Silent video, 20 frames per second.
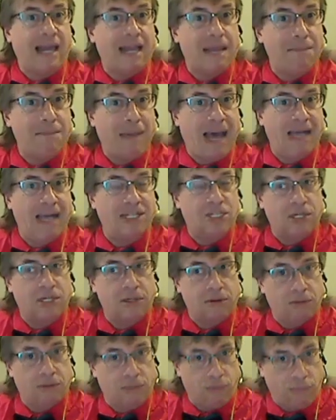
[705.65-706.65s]

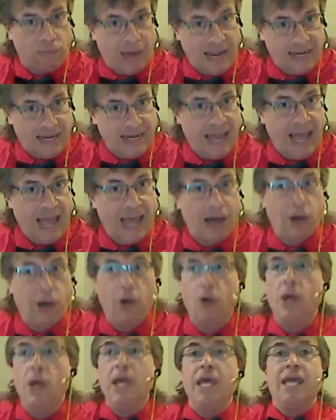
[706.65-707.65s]
imagine right now